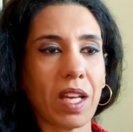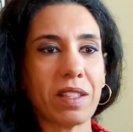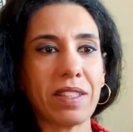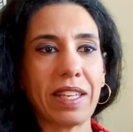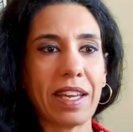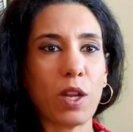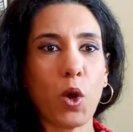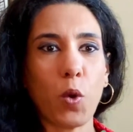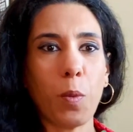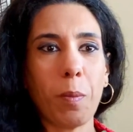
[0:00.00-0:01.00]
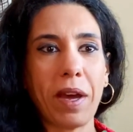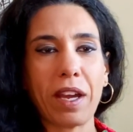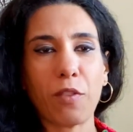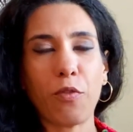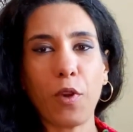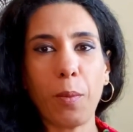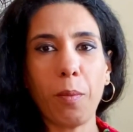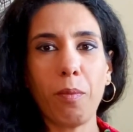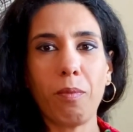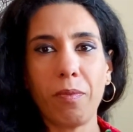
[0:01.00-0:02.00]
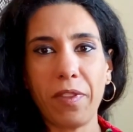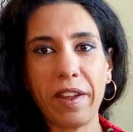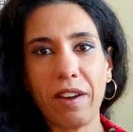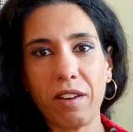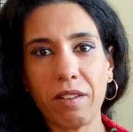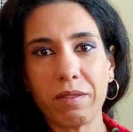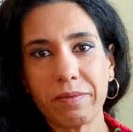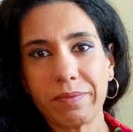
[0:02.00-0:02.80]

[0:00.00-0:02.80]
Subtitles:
as they get home back from their